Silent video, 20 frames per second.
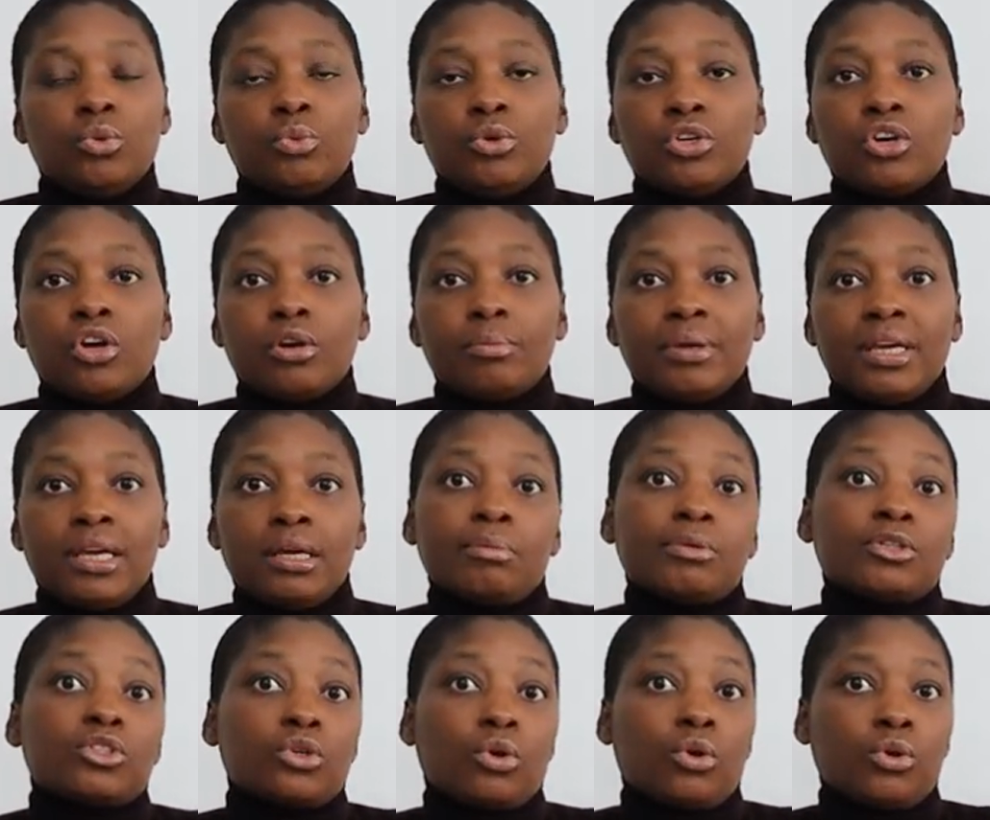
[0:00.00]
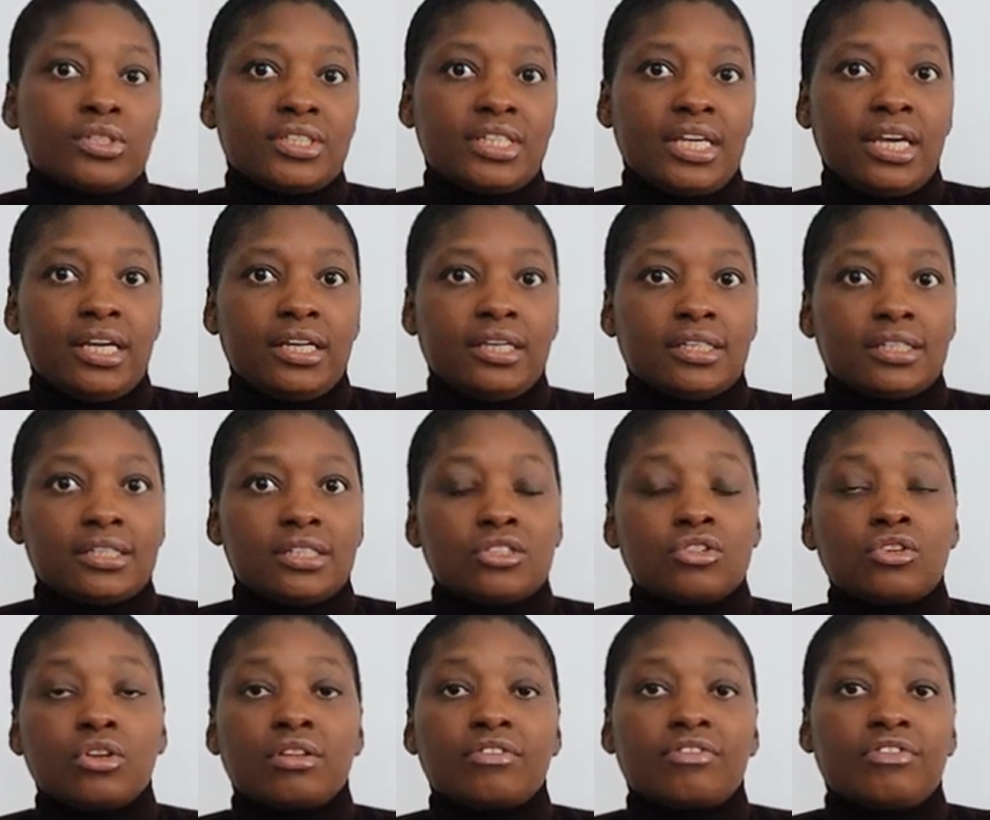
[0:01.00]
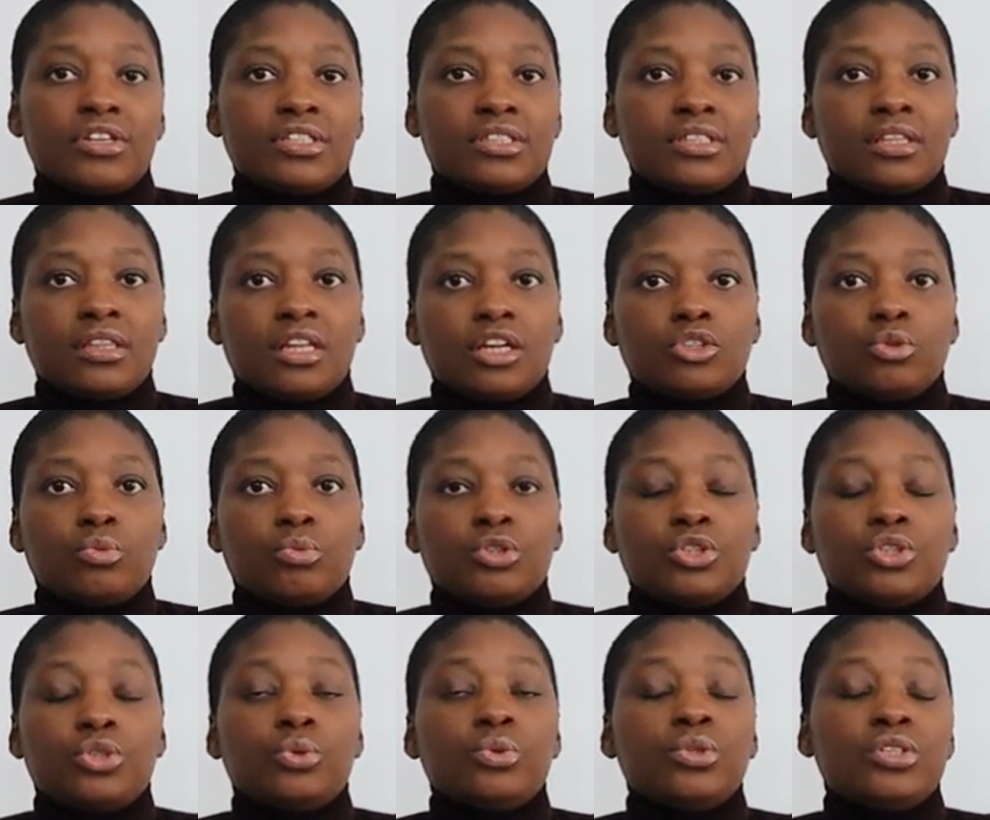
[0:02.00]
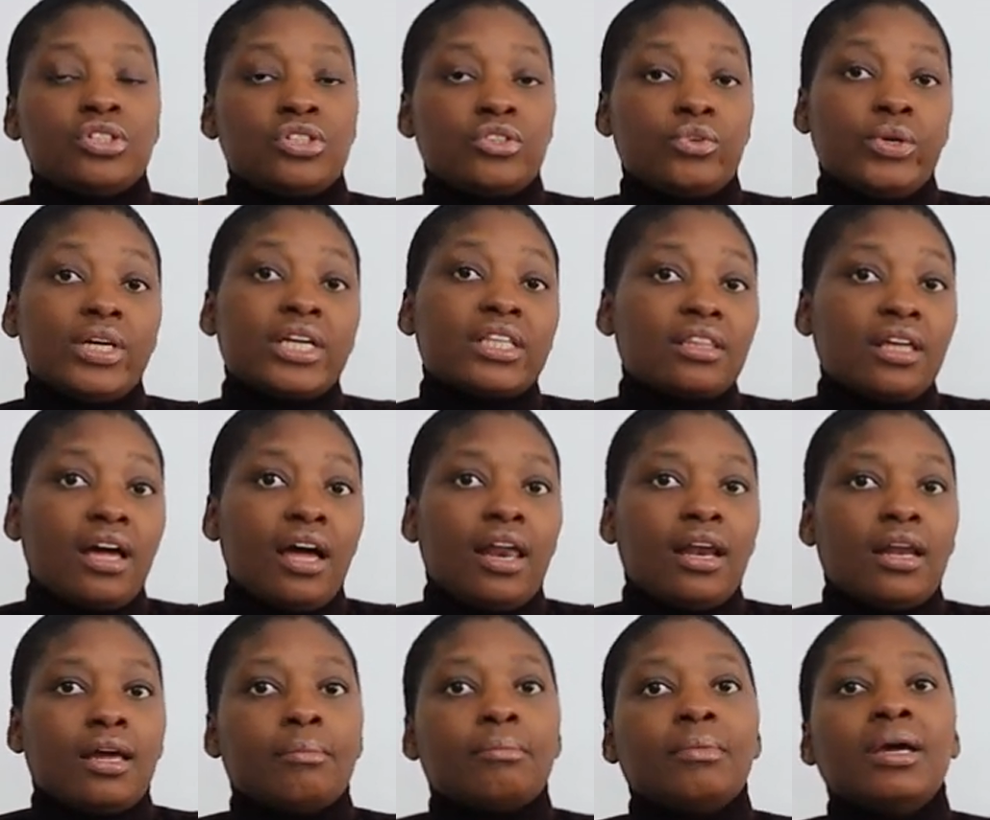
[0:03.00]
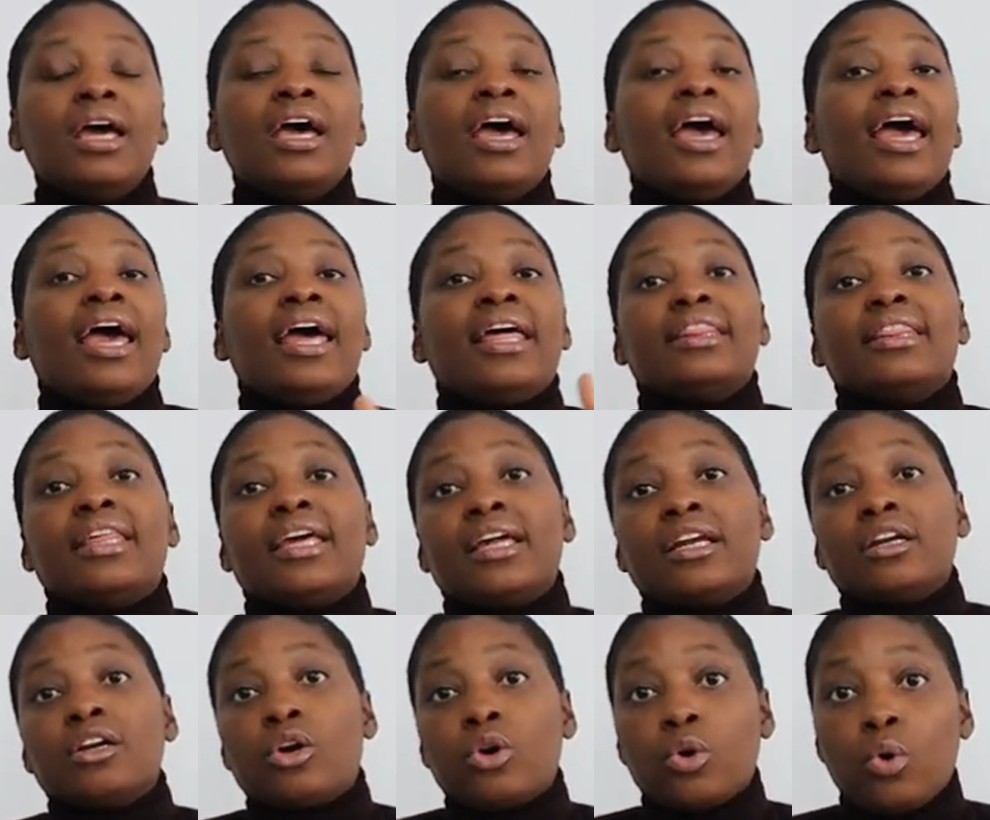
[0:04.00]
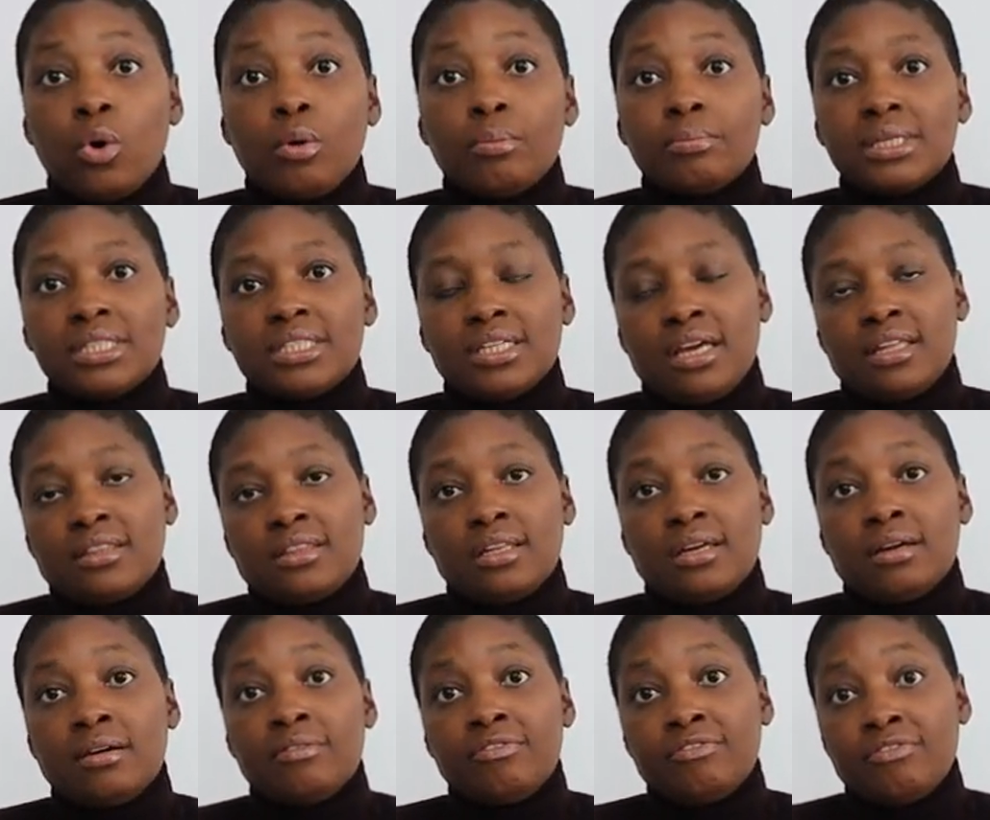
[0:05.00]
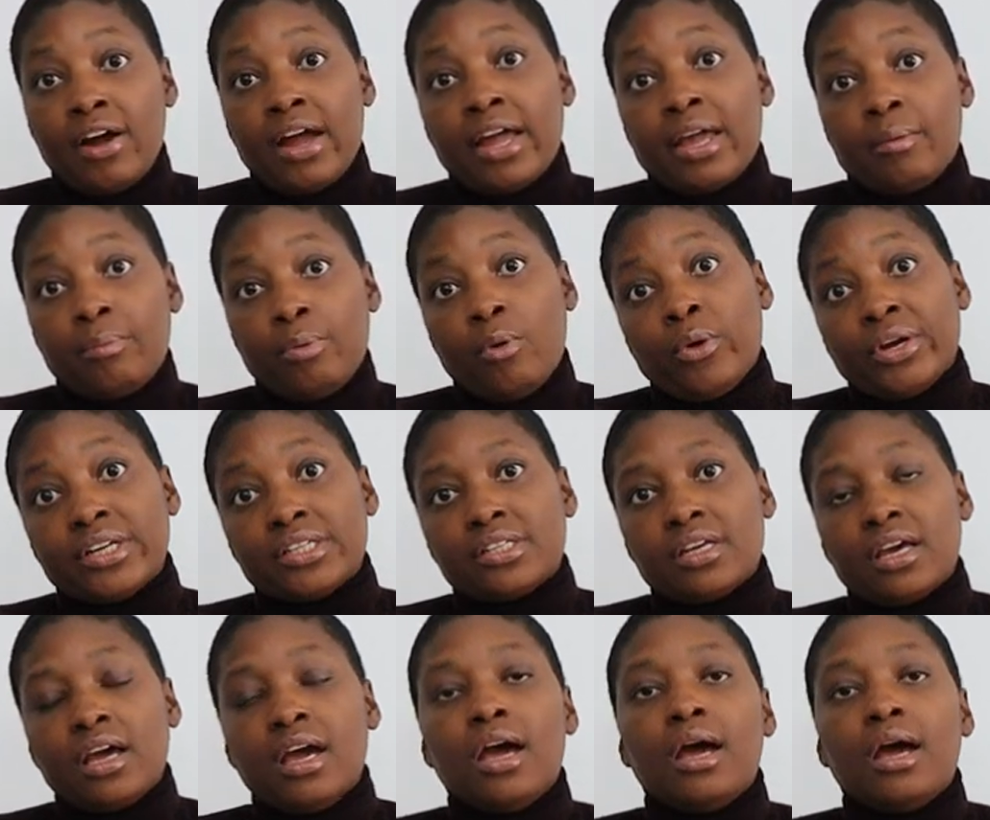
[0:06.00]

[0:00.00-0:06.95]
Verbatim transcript: You would not be able to contain it. So the first thing that you would do is ring the alarm and then go meet at the fire point.